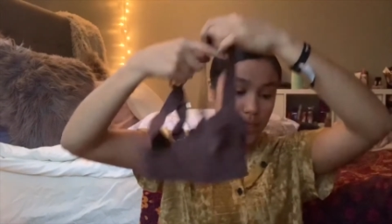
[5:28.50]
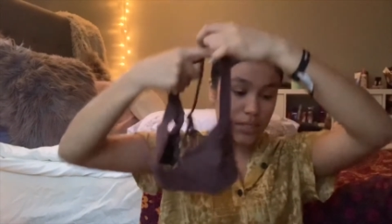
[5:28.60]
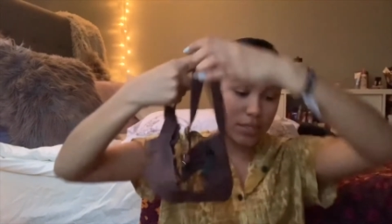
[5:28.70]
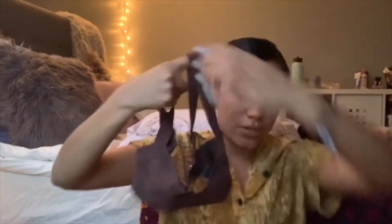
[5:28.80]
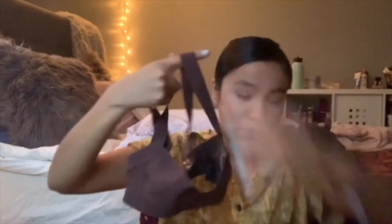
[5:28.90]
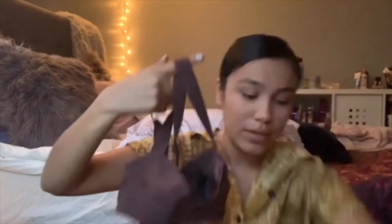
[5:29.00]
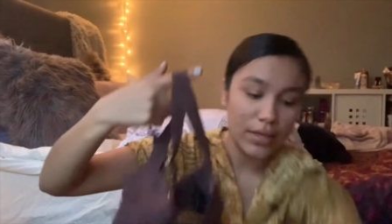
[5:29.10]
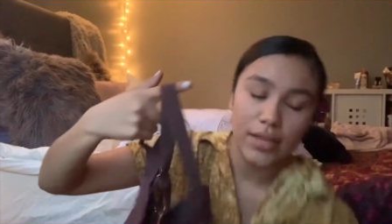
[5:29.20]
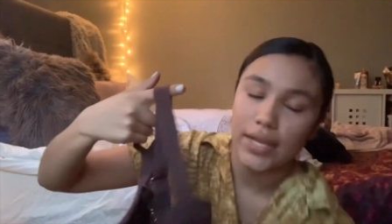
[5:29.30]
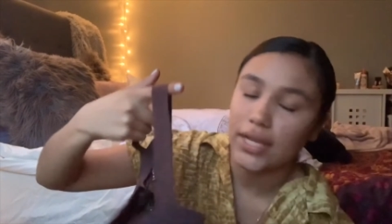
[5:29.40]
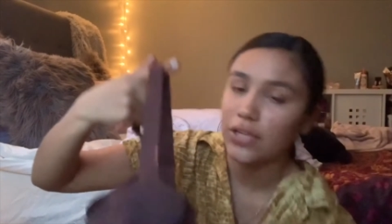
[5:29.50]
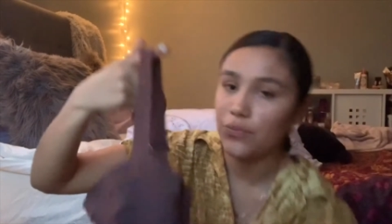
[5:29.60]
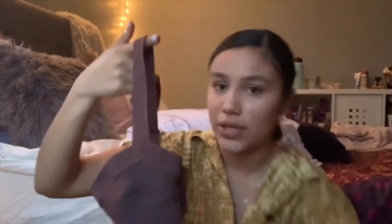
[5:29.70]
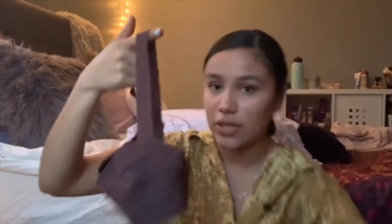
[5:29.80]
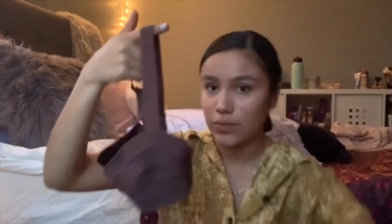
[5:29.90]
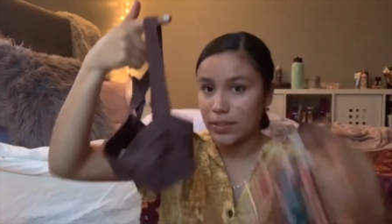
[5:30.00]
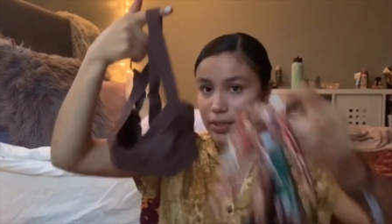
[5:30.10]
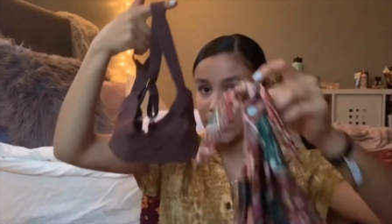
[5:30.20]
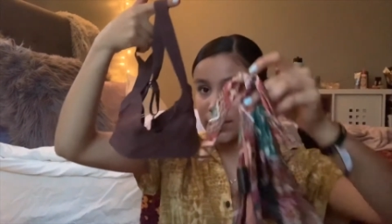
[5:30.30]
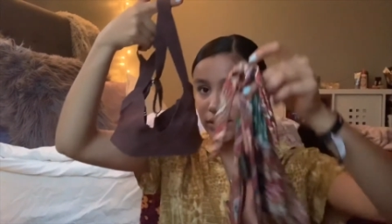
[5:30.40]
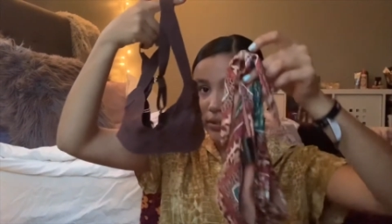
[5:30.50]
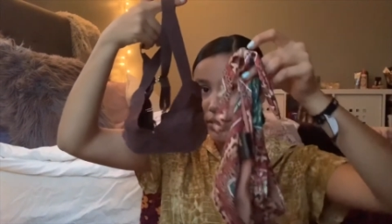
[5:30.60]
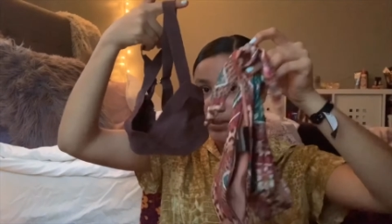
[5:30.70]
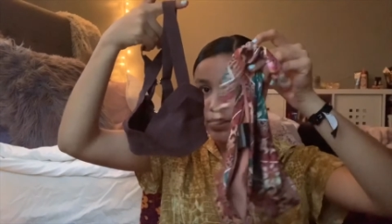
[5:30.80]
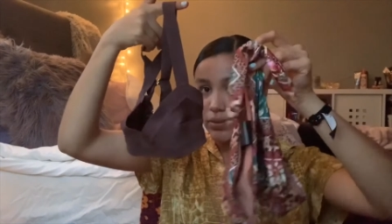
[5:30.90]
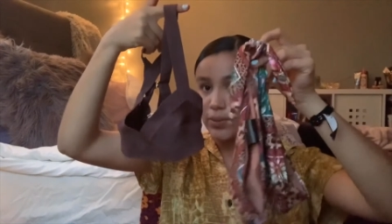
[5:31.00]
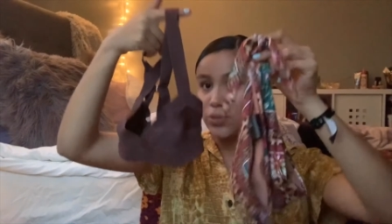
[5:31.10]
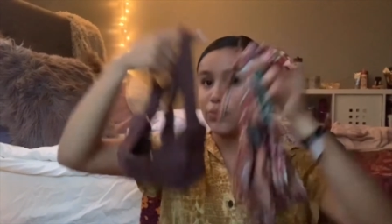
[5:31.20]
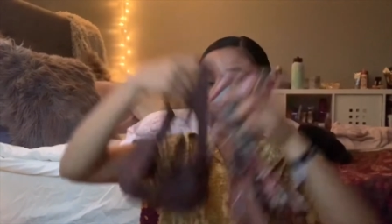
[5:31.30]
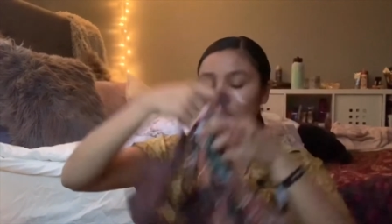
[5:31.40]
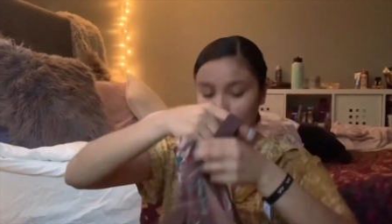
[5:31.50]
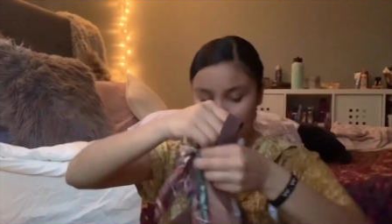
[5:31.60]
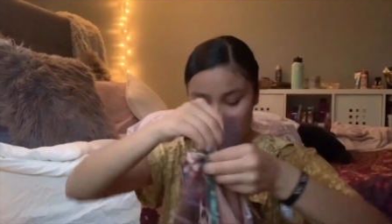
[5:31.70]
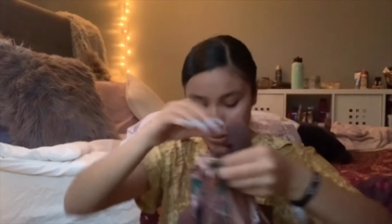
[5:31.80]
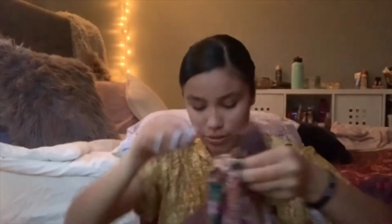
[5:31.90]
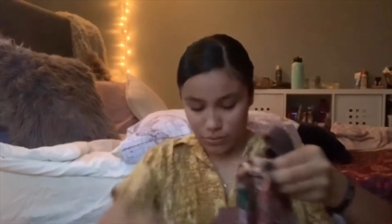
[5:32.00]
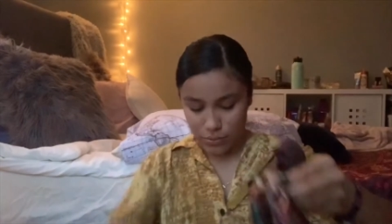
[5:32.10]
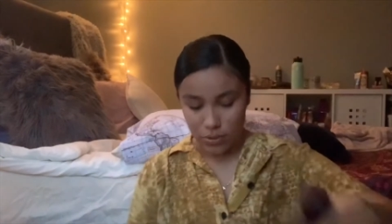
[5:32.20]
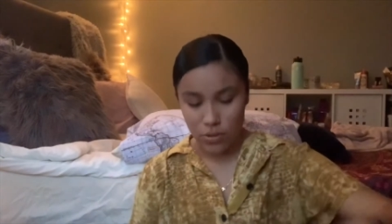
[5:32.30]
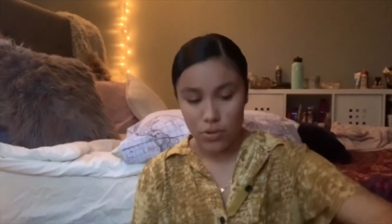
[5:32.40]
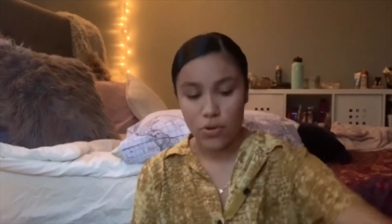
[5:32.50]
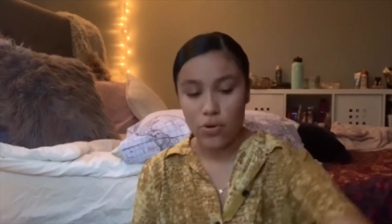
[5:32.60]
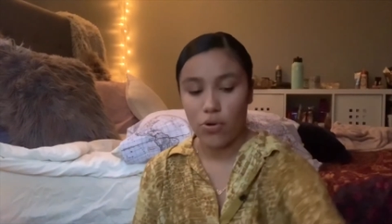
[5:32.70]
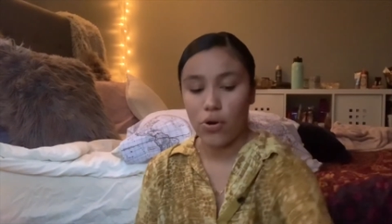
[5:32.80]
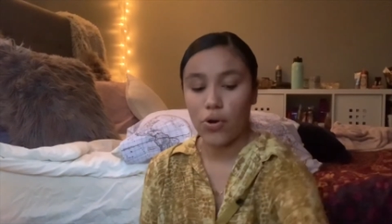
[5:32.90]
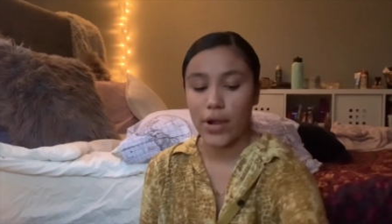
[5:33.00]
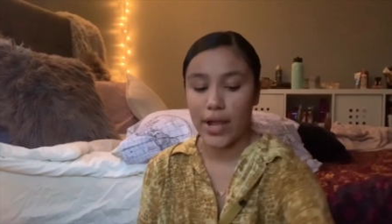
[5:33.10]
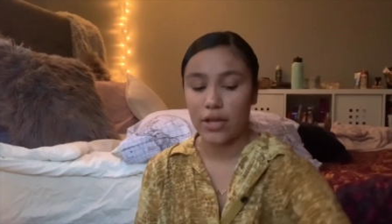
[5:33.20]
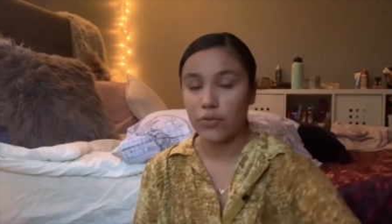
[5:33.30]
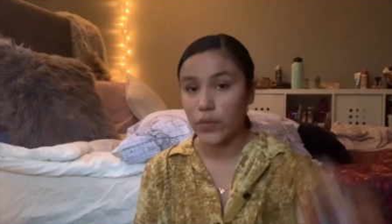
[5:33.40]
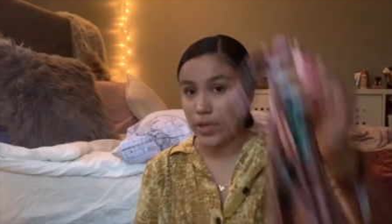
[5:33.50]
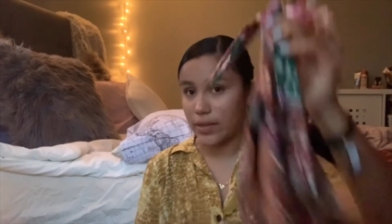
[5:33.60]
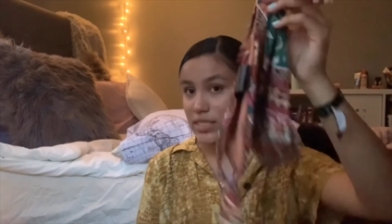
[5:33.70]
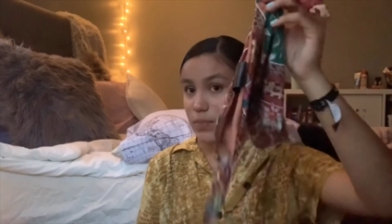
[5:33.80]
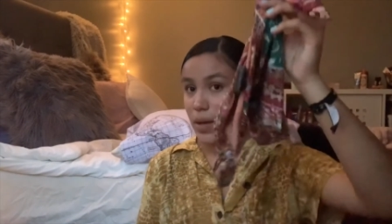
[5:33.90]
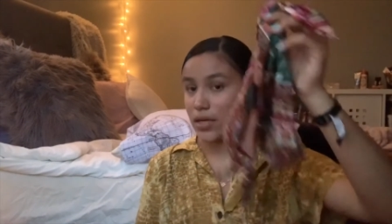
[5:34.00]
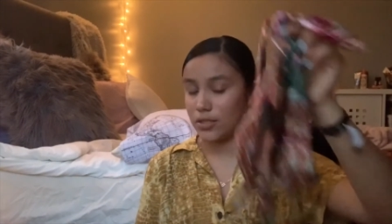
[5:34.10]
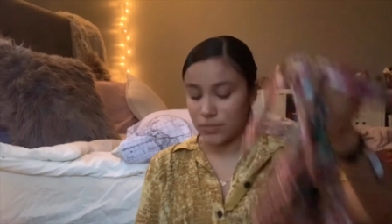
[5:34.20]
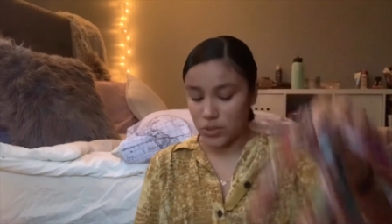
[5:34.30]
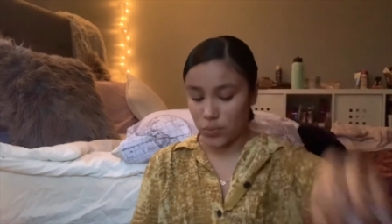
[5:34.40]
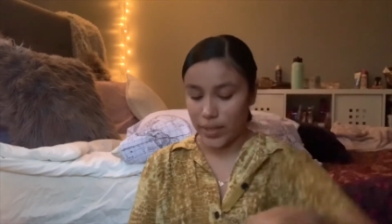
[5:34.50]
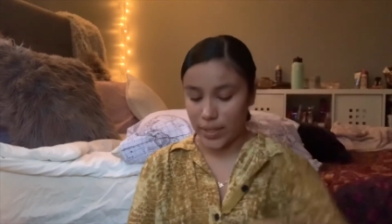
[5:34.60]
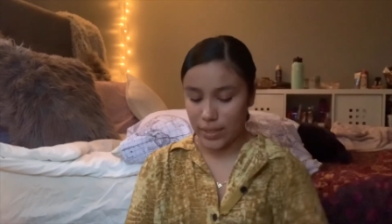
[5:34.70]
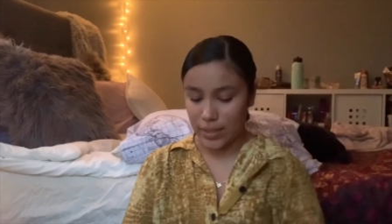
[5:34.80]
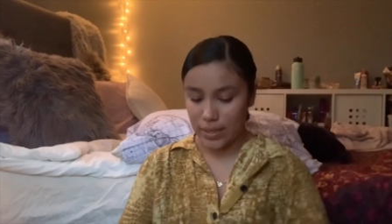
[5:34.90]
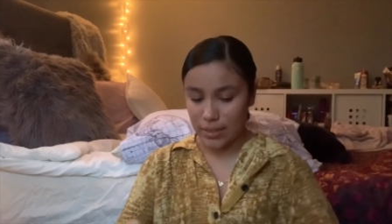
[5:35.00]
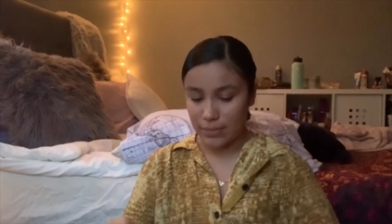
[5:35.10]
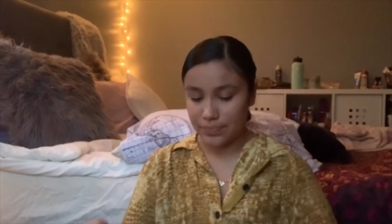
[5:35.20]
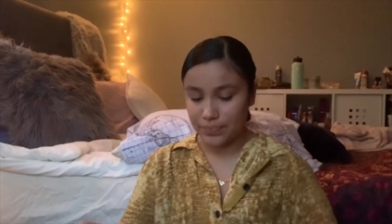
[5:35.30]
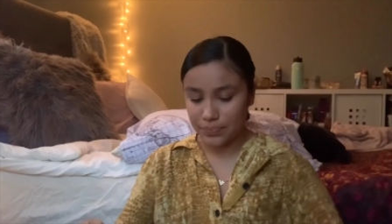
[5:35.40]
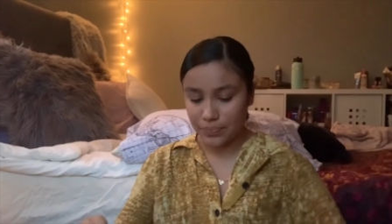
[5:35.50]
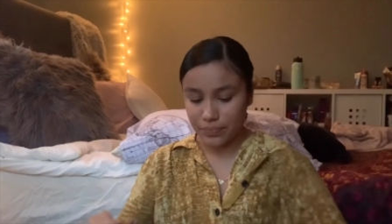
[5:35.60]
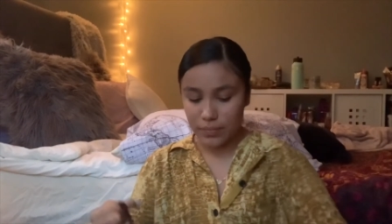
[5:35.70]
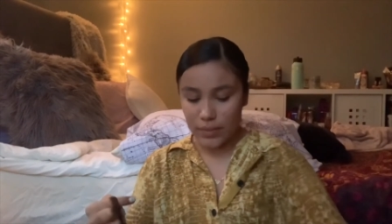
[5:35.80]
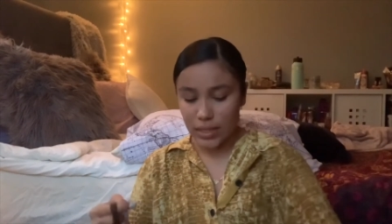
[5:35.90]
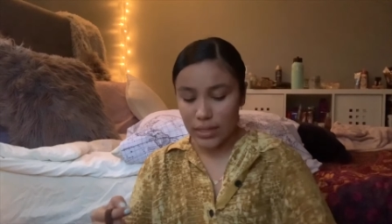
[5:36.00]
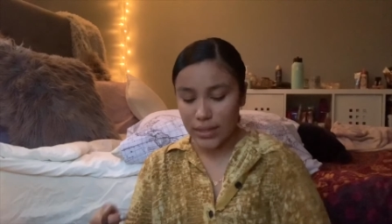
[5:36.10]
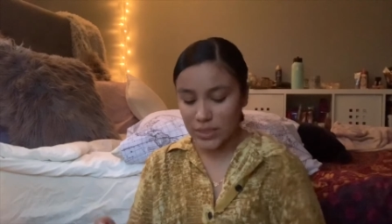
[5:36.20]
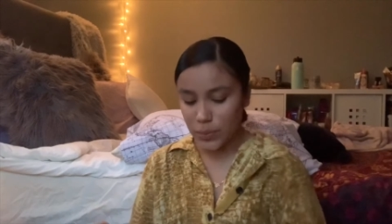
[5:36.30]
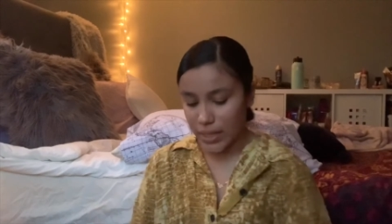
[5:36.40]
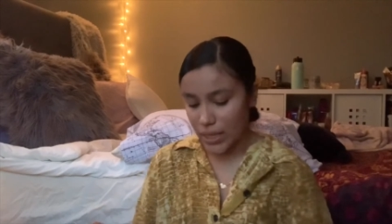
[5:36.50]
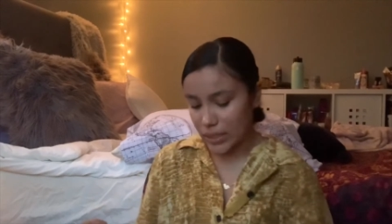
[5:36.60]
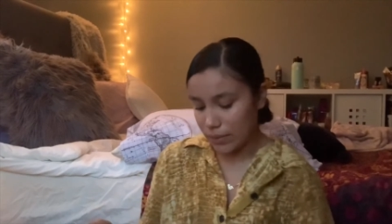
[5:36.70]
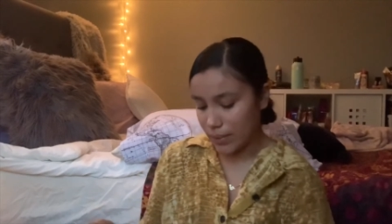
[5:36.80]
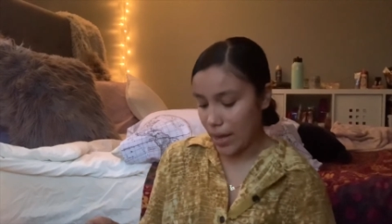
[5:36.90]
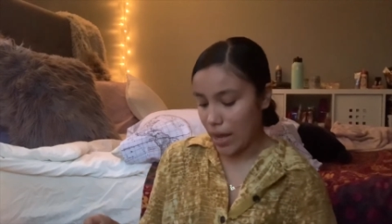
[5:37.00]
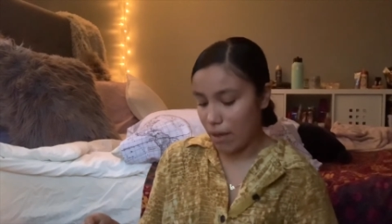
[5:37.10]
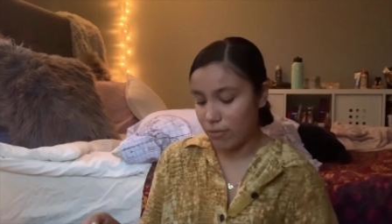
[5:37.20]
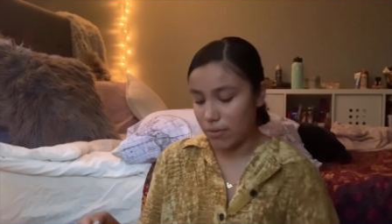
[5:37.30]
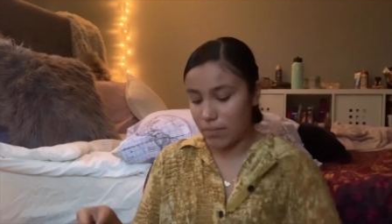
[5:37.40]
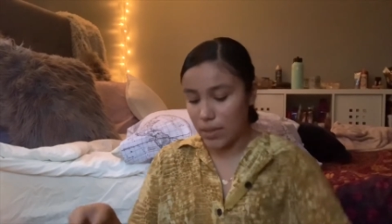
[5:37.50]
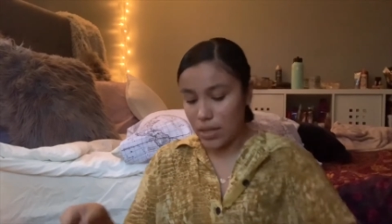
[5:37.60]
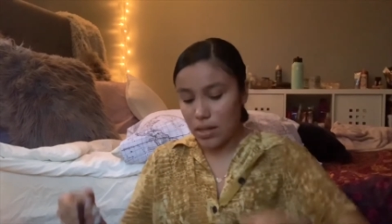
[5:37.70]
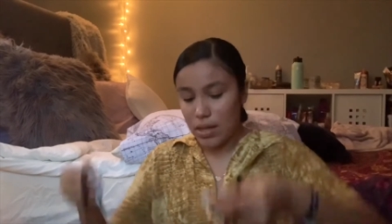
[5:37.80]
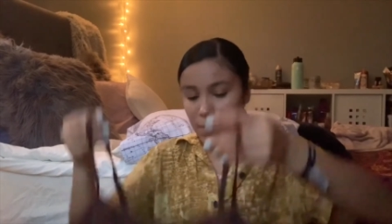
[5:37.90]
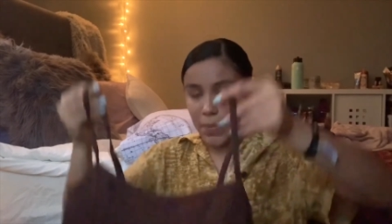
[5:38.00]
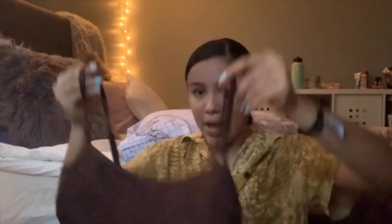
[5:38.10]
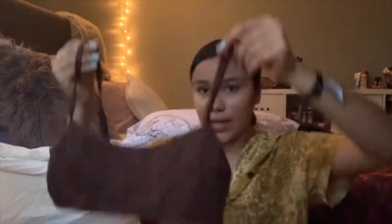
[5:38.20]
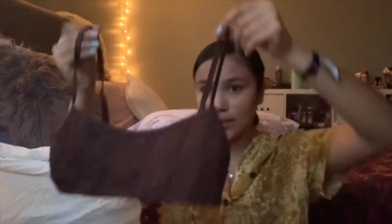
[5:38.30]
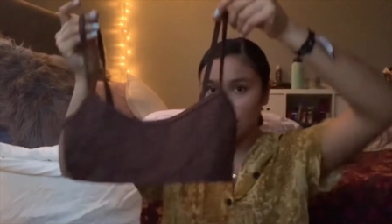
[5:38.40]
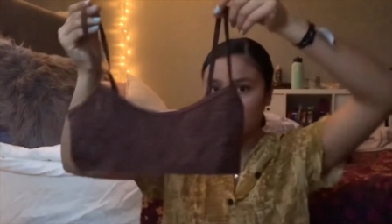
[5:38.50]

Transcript: though and I can wear it with this which would be so cute or I can wear these bottoms with this bikini top that I got from PacSun